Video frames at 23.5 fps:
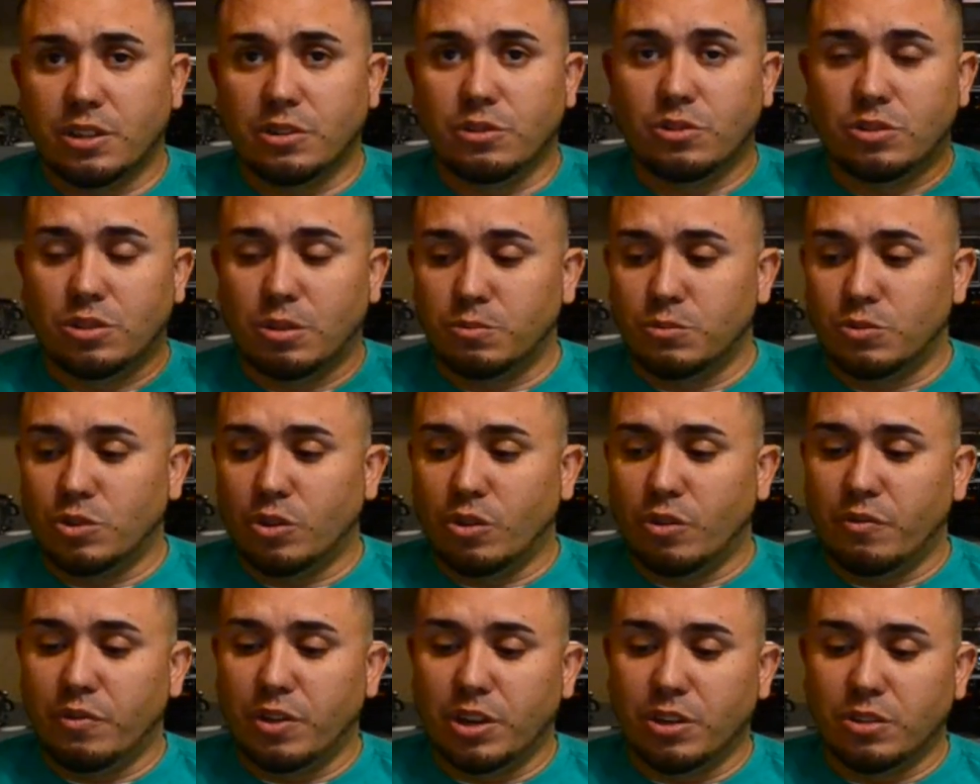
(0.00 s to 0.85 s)
I do some
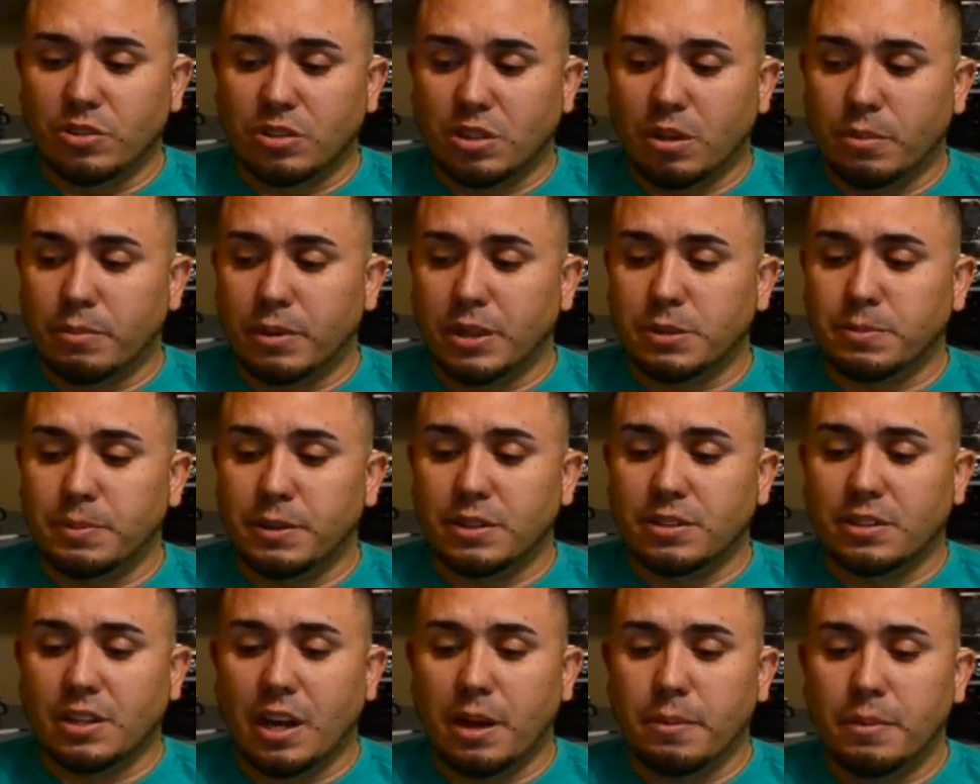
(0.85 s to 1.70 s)
drone videos on my
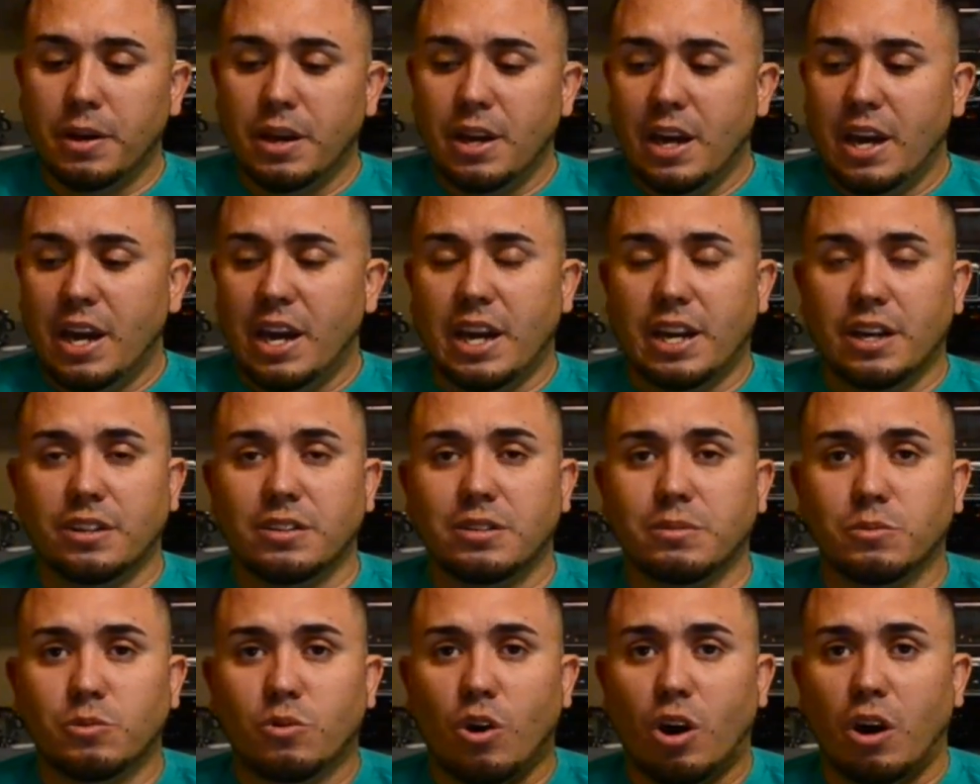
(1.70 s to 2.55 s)
spare time
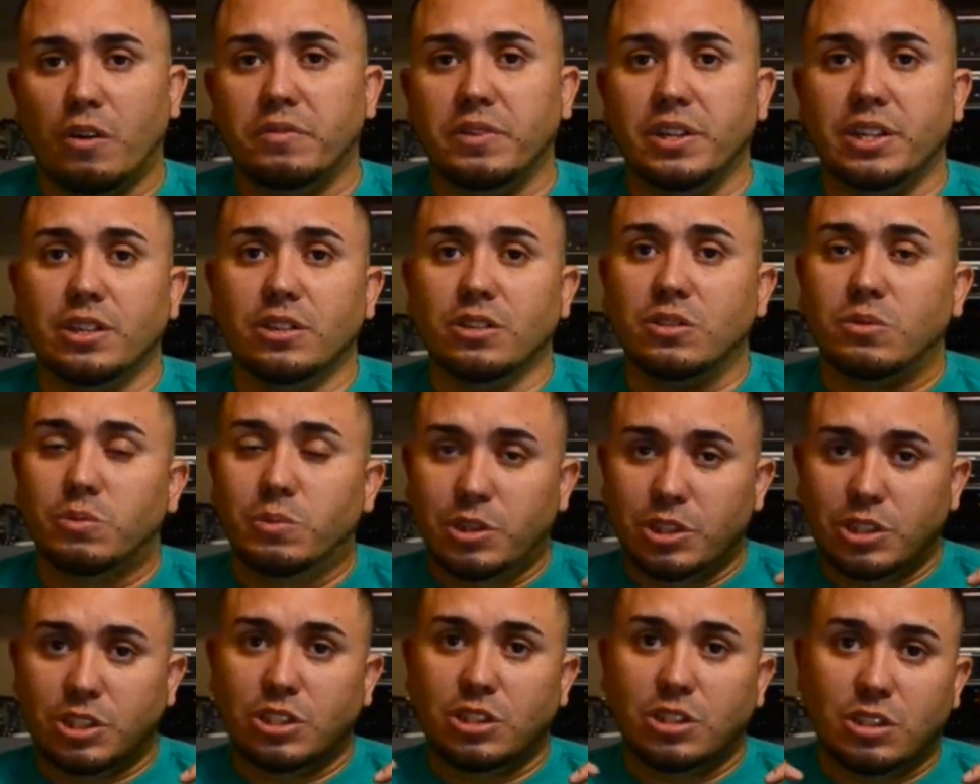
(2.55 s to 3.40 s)
and some crawl videos,
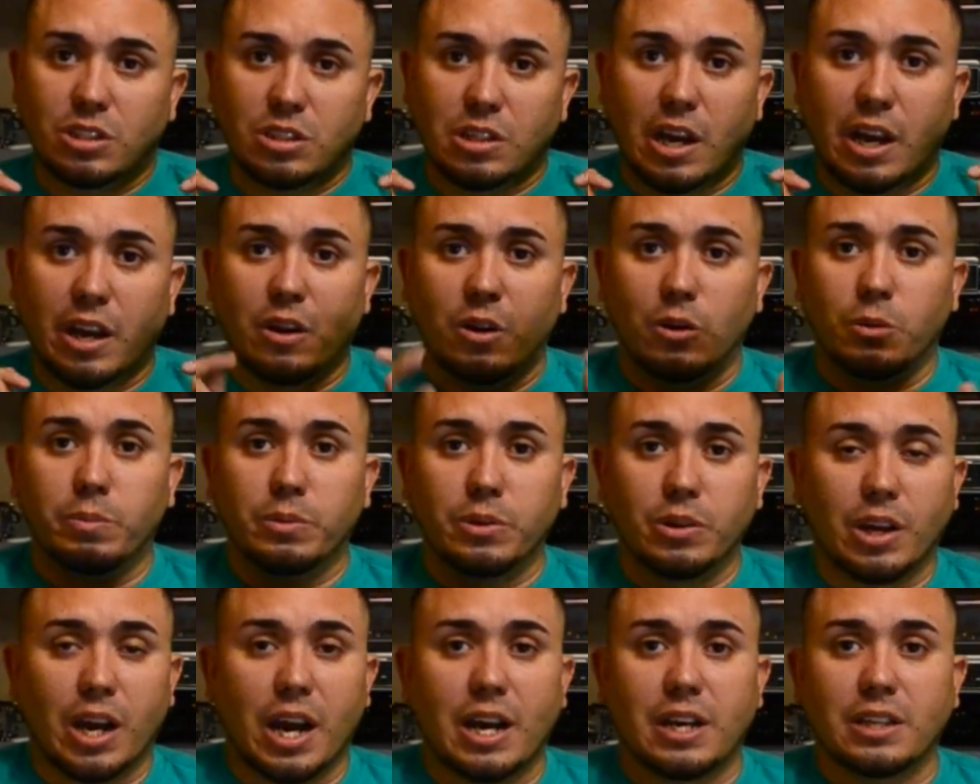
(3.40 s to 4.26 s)
which I
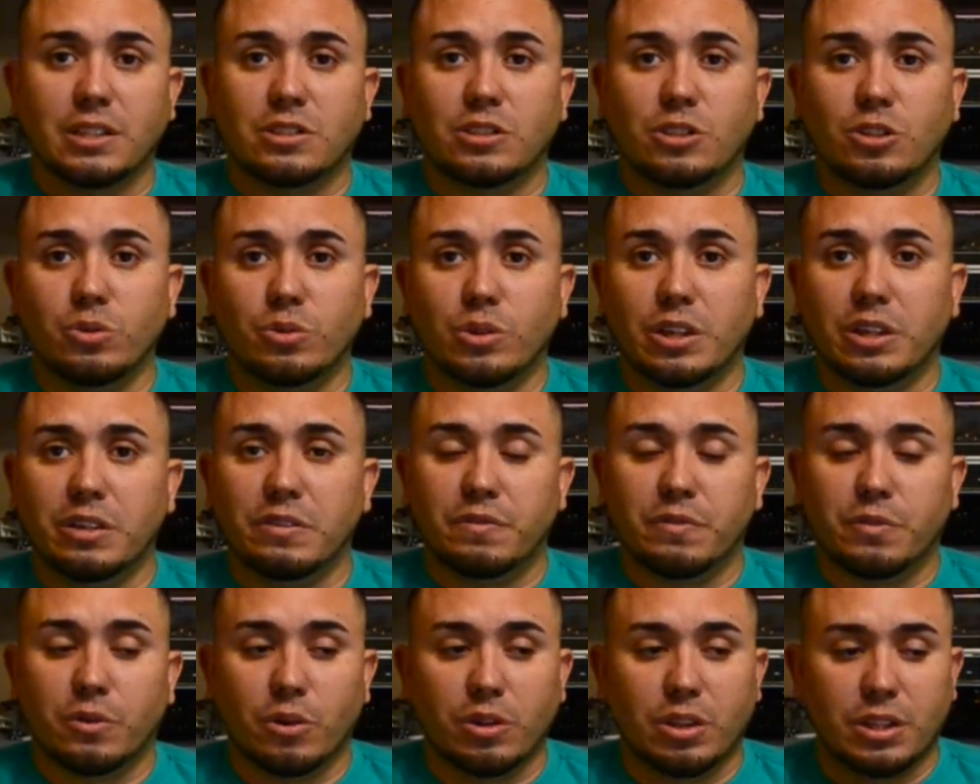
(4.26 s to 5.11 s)
hope you guys tune
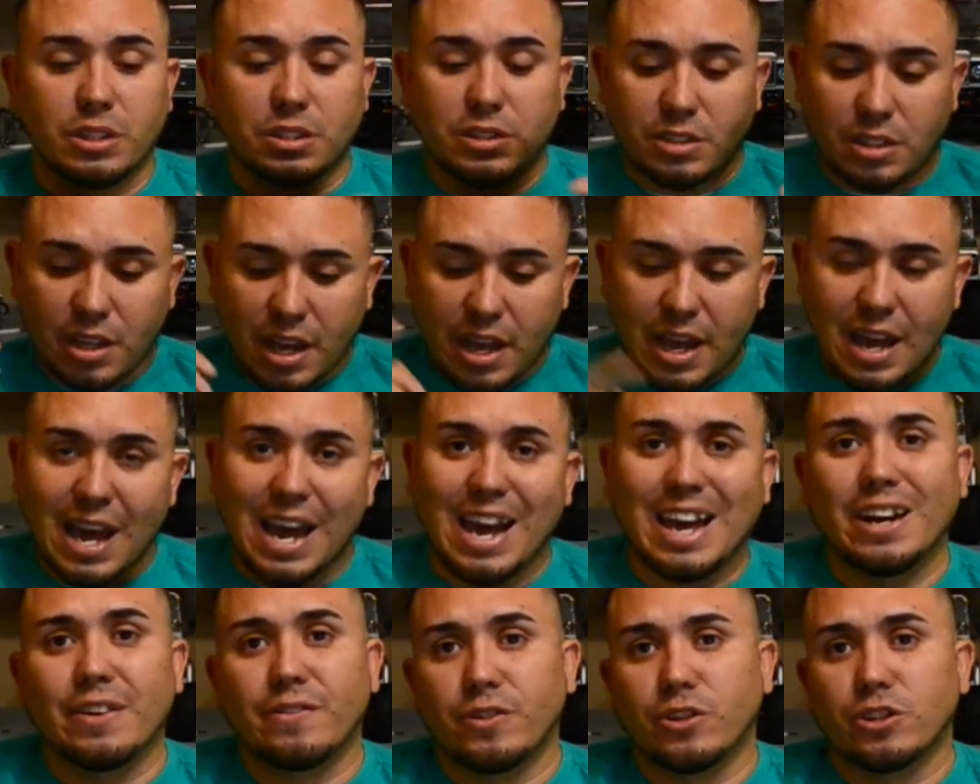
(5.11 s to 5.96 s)
in for this
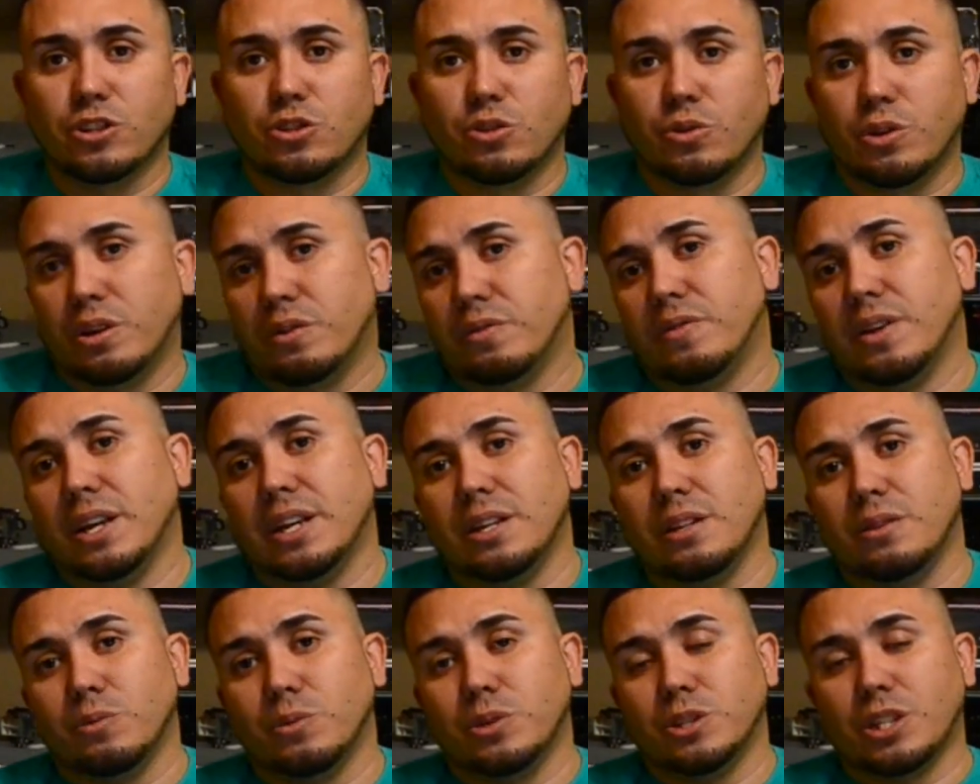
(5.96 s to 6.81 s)
anniversary
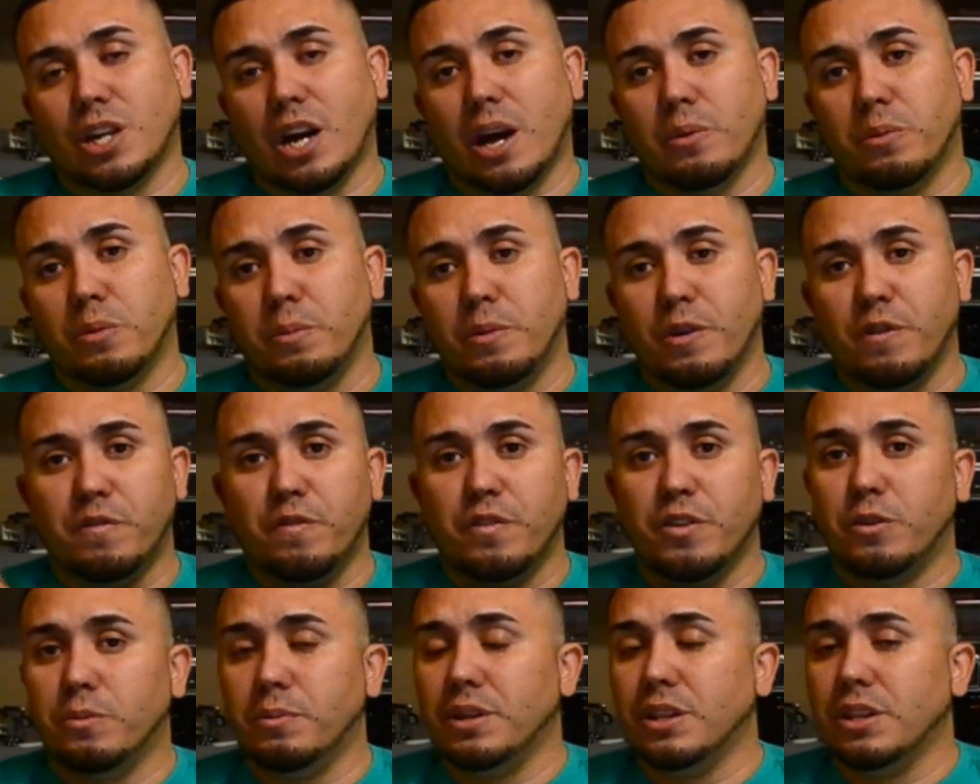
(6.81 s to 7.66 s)
event, which I will be
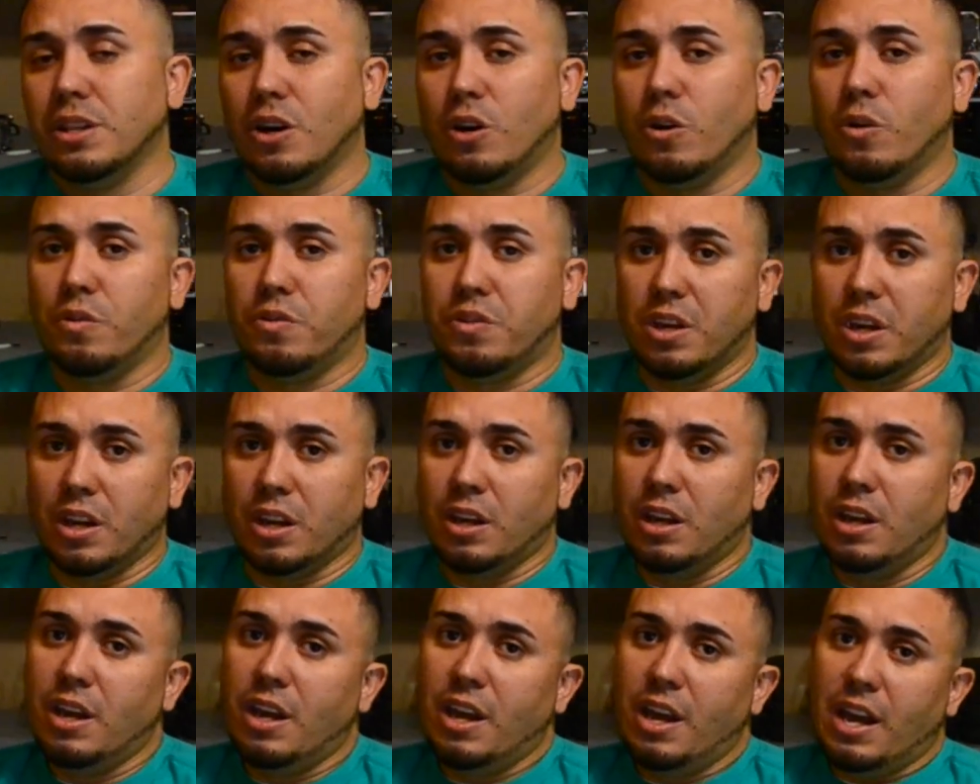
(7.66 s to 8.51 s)
filming the whole
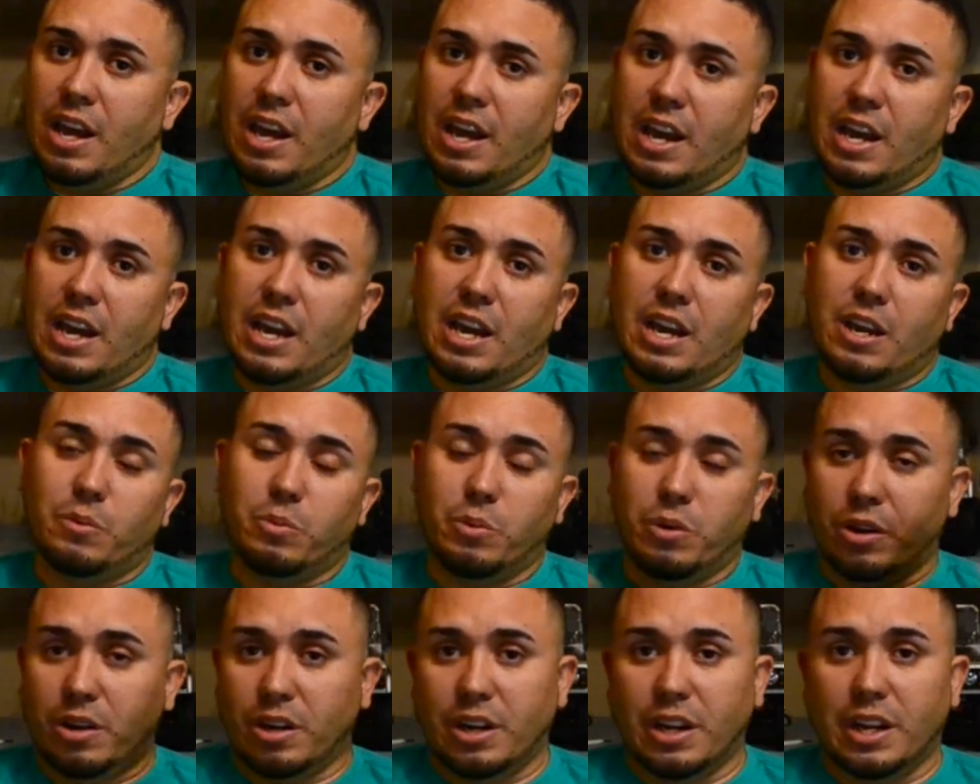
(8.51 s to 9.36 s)
thing,
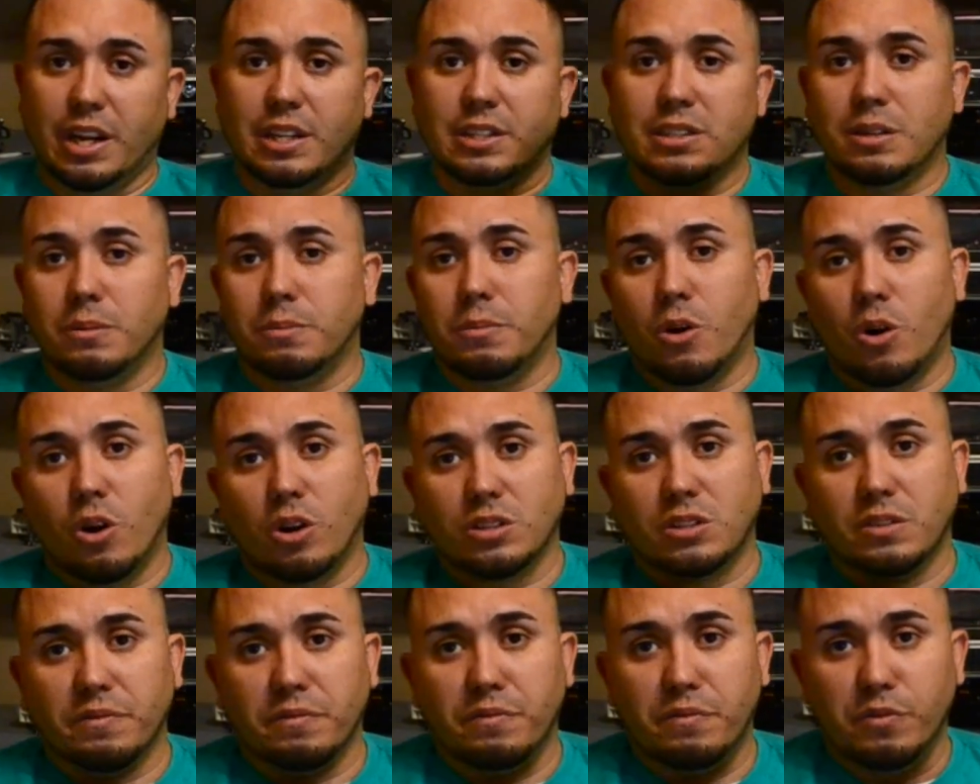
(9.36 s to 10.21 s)
and we're gonna get some
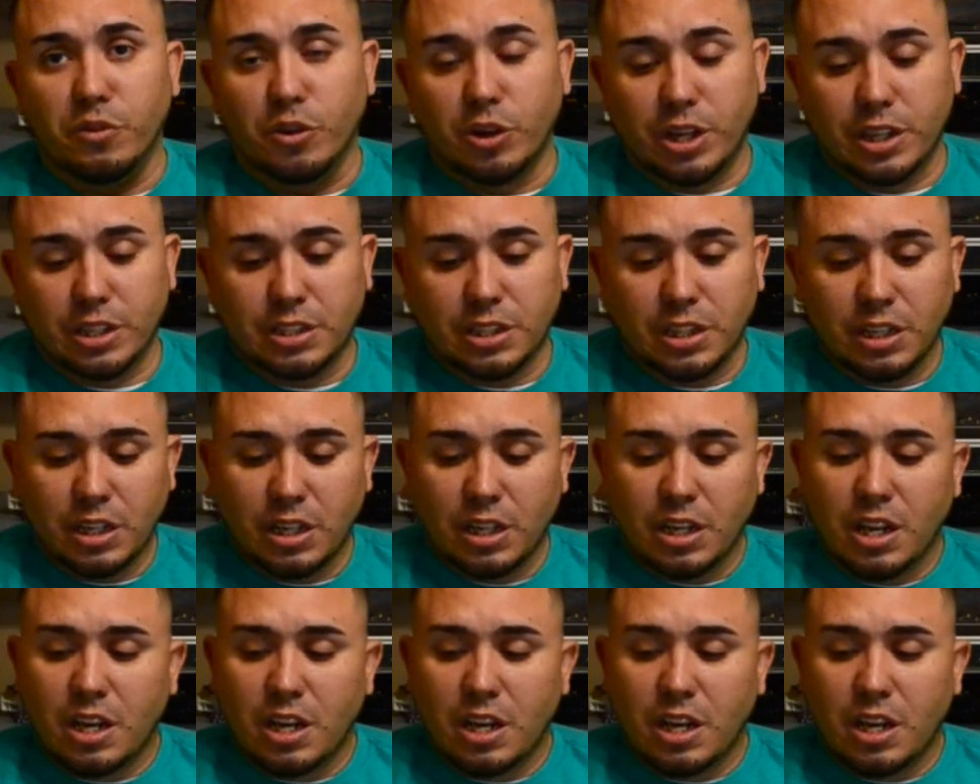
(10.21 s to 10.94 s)
awesome footage.